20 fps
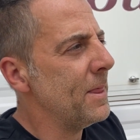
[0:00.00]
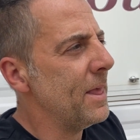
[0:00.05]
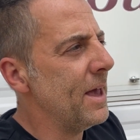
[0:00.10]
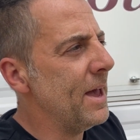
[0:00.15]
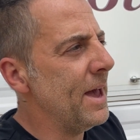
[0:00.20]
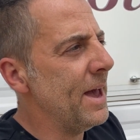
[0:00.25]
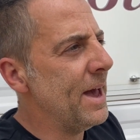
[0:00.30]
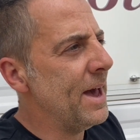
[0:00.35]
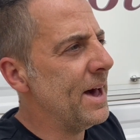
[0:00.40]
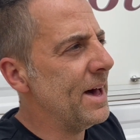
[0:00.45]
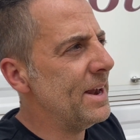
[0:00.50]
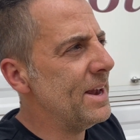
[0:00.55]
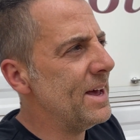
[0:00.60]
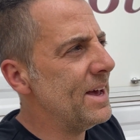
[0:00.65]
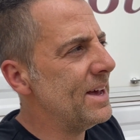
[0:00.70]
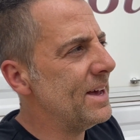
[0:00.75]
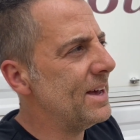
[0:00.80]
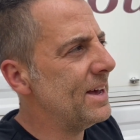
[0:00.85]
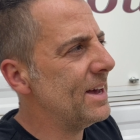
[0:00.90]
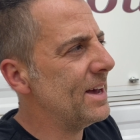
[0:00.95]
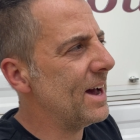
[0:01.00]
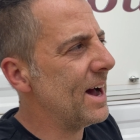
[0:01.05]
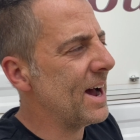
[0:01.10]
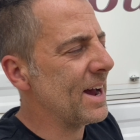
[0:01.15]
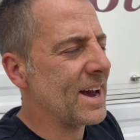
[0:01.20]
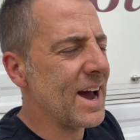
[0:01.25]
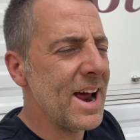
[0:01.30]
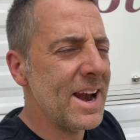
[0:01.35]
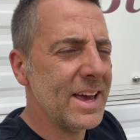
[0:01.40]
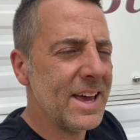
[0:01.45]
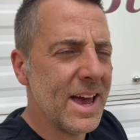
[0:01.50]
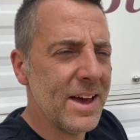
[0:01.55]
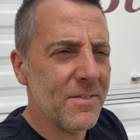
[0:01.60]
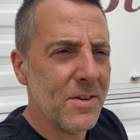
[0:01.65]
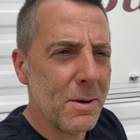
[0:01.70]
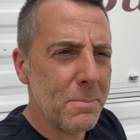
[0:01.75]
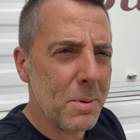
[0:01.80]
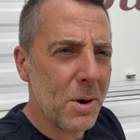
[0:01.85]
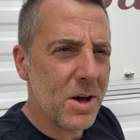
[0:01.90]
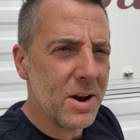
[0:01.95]
And I kind of gave
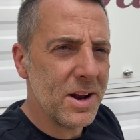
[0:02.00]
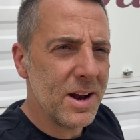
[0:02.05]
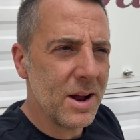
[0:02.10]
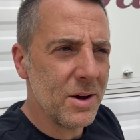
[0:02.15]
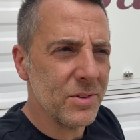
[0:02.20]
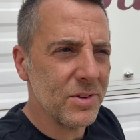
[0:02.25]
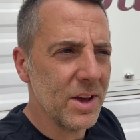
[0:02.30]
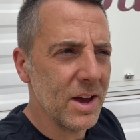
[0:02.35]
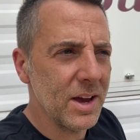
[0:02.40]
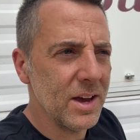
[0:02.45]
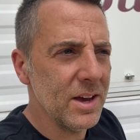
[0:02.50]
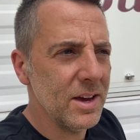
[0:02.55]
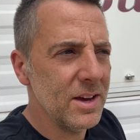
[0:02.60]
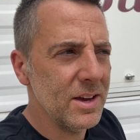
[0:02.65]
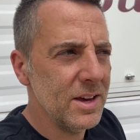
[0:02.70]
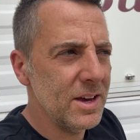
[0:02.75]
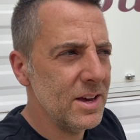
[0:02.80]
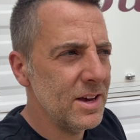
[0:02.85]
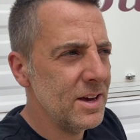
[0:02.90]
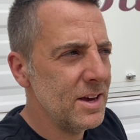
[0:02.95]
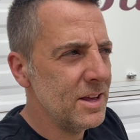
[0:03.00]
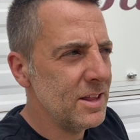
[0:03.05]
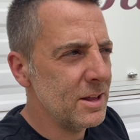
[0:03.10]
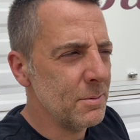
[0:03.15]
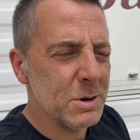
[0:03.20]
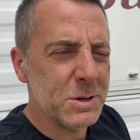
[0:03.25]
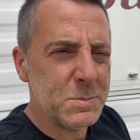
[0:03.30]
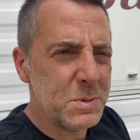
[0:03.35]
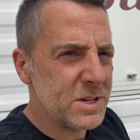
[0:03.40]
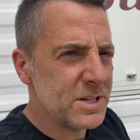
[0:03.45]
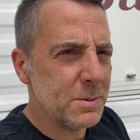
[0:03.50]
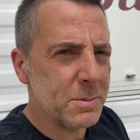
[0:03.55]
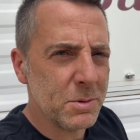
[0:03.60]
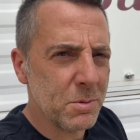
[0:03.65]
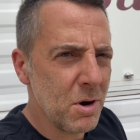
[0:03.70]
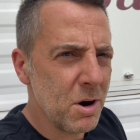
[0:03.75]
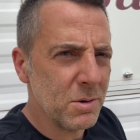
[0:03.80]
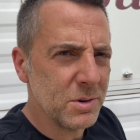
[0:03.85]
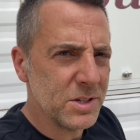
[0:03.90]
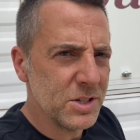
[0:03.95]
up on it. I was like, there must be something
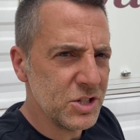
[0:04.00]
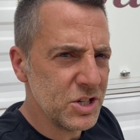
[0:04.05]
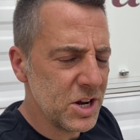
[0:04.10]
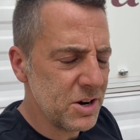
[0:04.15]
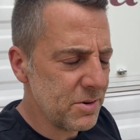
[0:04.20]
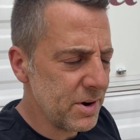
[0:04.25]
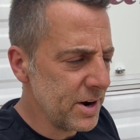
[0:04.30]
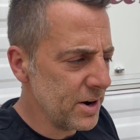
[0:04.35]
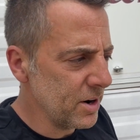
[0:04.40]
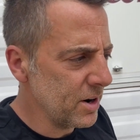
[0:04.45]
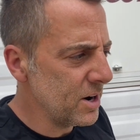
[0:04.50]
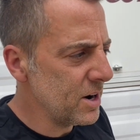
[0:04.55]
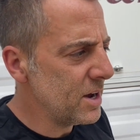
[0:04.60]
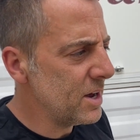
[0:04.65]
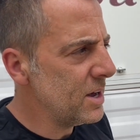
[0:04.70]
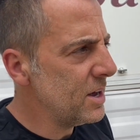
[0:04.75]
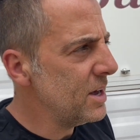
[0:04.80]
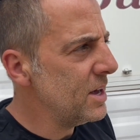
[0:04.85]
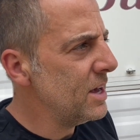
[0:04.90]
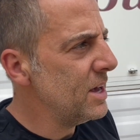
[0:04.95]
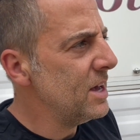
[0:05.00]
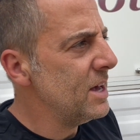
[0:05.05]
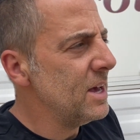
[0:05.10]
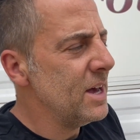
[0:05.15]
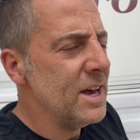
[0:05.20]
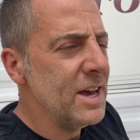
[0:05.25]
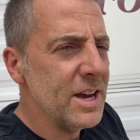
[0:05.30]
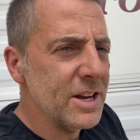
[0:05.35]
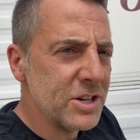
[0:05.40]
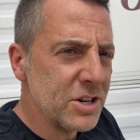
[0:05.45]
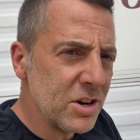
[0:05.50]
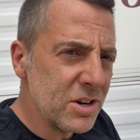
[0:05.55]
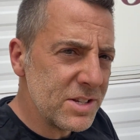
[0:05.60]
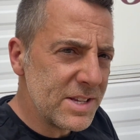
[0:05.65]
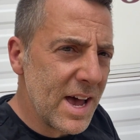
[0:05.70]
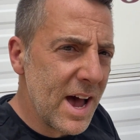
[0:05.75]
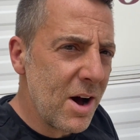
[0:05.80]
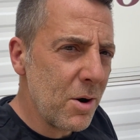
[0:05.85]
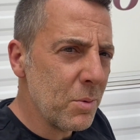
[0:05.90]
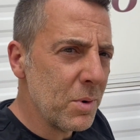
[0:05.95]
wrong with the generator. It turns
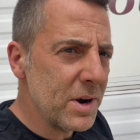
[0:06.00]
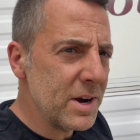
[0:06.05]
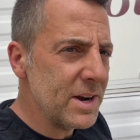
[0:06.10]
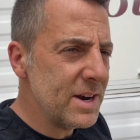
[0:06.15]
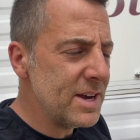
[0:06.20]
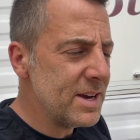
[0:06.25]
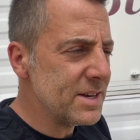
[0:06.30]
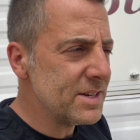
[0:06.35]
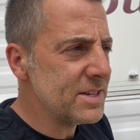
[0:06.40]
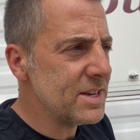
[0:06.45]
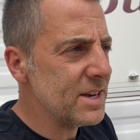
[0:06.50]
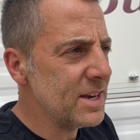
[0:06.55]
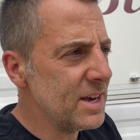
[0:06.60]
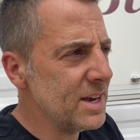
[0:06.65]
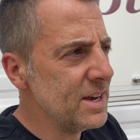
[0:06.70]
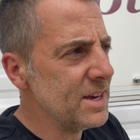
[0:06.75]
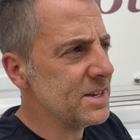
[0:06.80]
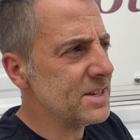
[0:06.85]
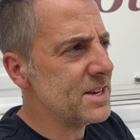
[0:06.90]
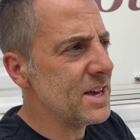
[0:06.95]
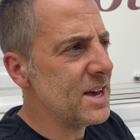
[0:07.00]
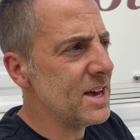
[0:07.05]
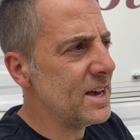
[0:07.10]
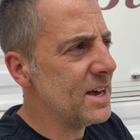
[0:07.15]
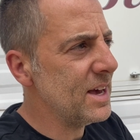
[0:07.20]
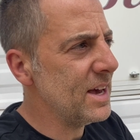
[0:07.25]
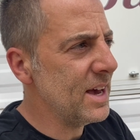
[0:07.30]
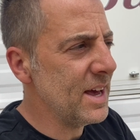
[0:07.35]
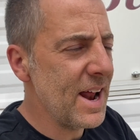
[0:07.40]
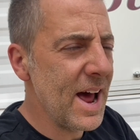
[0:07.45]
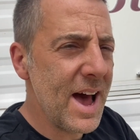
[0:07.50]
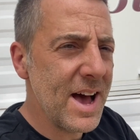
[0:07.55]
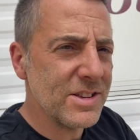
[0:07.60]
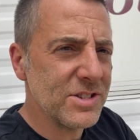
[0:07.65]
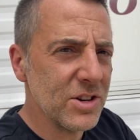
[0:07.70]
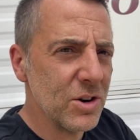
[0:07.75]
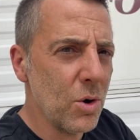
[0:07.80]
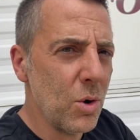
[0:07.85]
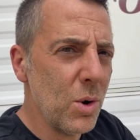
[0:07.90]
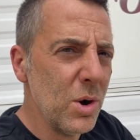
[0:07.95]
out what it is it has
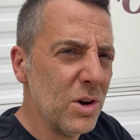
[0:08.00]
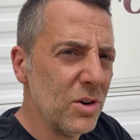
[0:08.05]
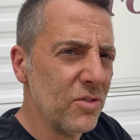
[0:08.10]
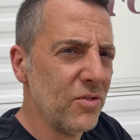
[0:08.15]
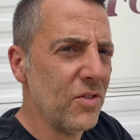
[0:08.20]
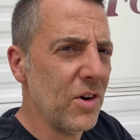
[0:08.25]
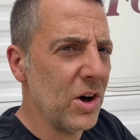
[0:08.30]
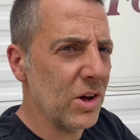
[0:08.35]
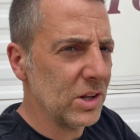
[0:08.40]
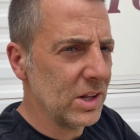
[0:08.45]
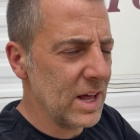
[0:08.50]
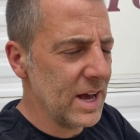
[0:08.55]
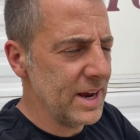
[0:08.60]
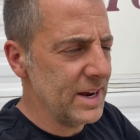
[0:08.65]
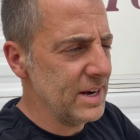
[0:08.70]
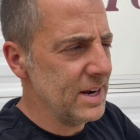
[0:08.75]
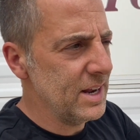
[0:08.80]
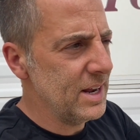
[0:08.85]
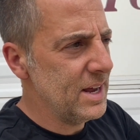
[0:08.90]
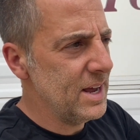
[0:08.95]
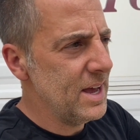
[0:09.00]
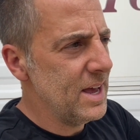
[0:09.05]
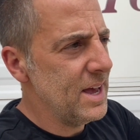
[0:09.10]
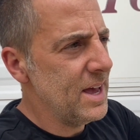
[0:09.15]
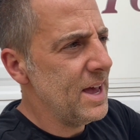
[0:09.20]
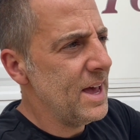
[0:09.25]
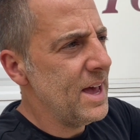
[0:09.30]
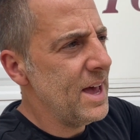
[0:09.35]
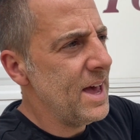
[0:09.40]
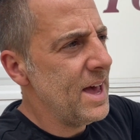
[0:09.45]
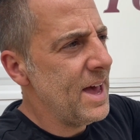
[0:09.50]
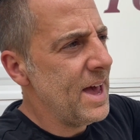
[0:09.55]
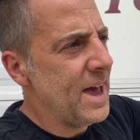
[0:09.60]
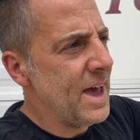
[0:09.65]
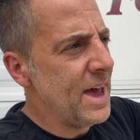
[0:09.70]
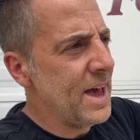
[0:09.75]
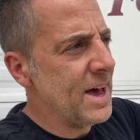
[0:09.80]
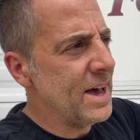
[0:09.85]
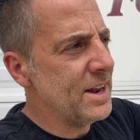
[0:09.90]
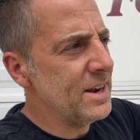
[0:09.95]
an oil fault light.
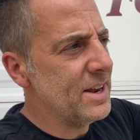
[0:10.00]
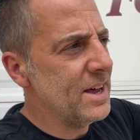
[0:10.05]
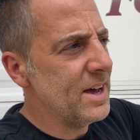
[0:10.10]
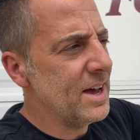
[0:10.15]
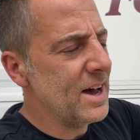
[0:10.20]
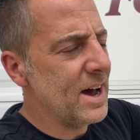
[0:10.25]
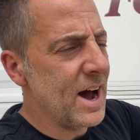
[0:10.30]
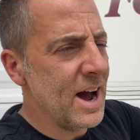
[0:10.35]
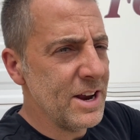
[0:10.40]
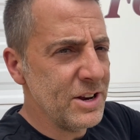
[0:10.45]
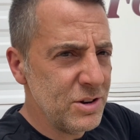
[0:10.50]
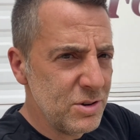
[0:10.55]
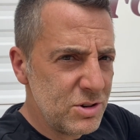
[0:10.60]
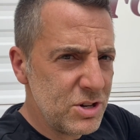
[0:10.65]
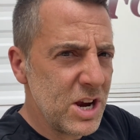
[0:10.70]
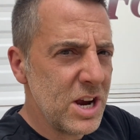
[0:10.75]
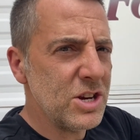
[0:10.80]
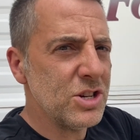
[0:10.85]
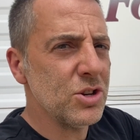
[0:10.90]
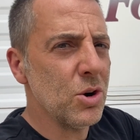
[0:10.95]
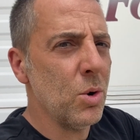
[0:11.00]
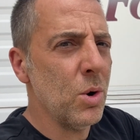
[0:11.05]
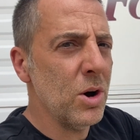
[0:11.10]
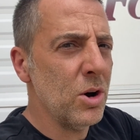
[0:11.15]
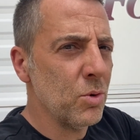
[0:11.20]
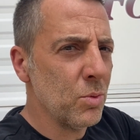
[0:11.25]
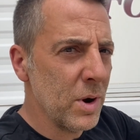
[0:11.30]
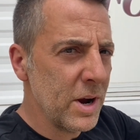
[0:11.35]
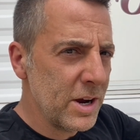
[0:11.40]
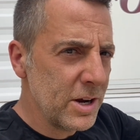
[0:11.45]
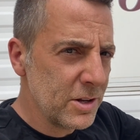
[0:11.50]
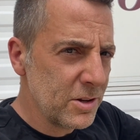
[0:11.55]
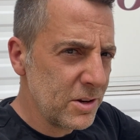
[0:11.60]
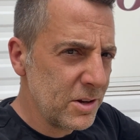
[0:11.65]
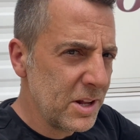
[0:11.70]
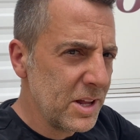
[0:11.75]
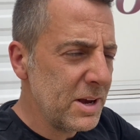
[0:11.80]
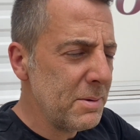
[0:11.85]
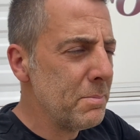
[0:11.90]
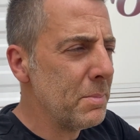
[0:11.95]
And I do change the oil
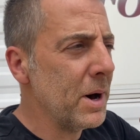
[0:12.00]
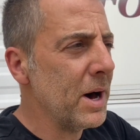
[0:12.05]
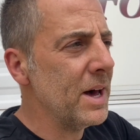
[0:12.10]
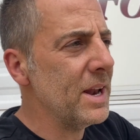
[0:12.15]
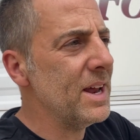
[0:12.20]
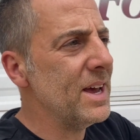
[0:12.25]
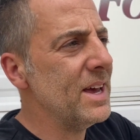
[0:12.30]
regularly, but